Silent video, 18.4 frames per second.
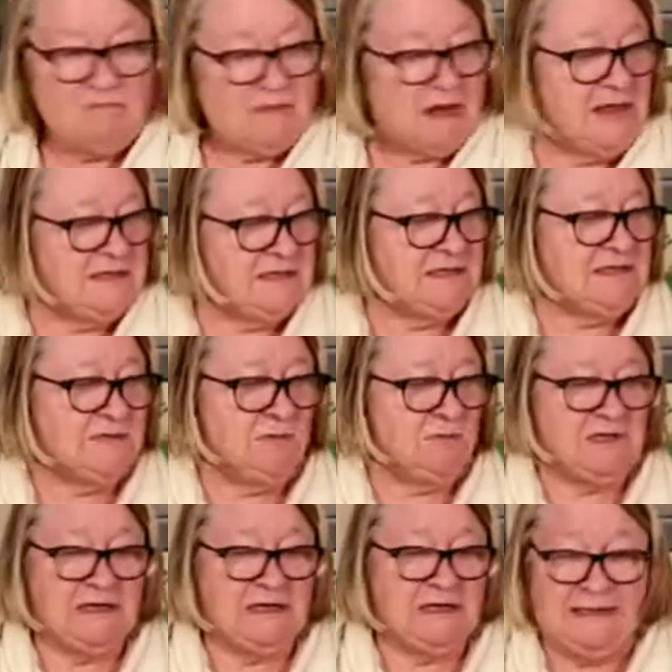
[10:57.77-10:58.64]
I just
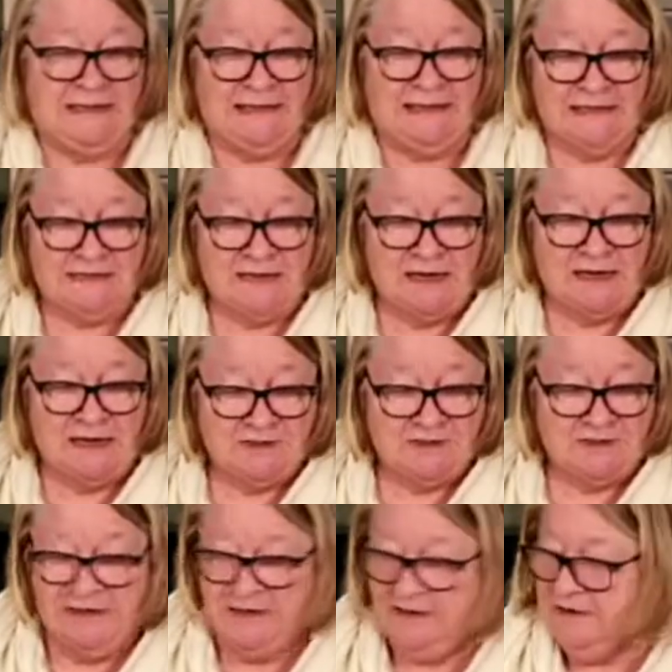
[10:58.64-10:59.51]
want to clean this,
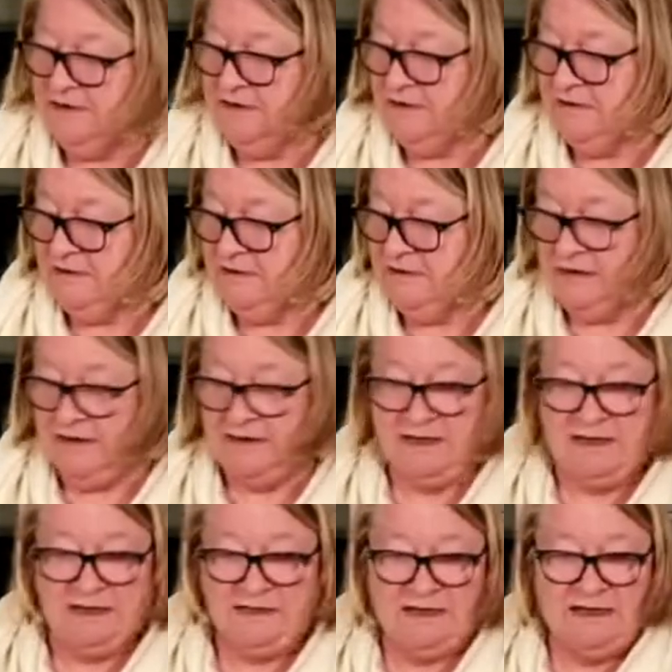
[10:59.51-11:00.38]
actually. I
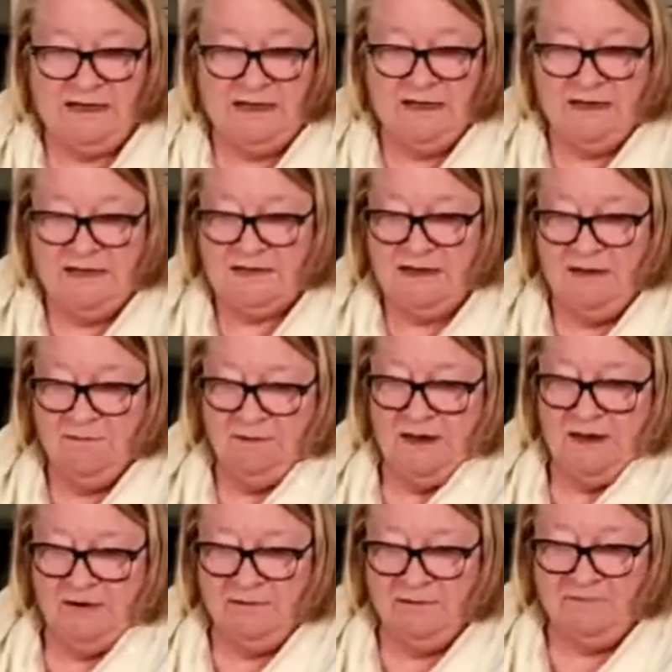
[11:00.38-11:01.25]
need to clean this up.
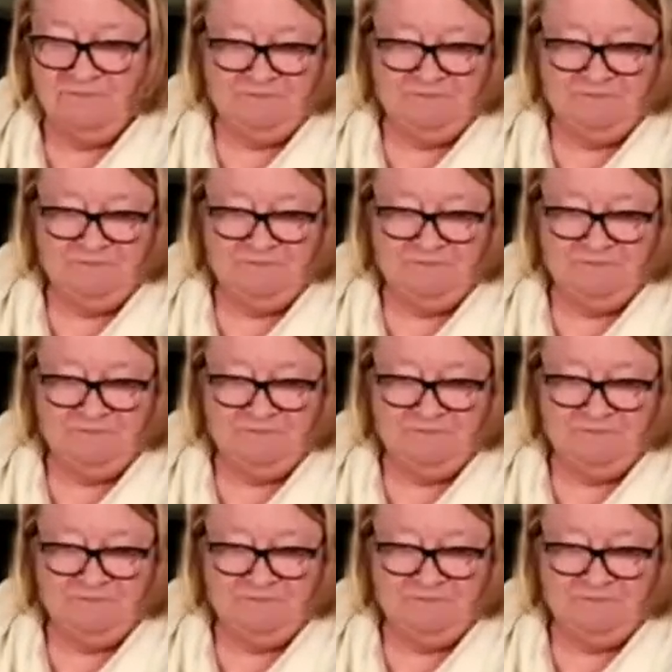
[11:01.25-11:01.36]
Hang on.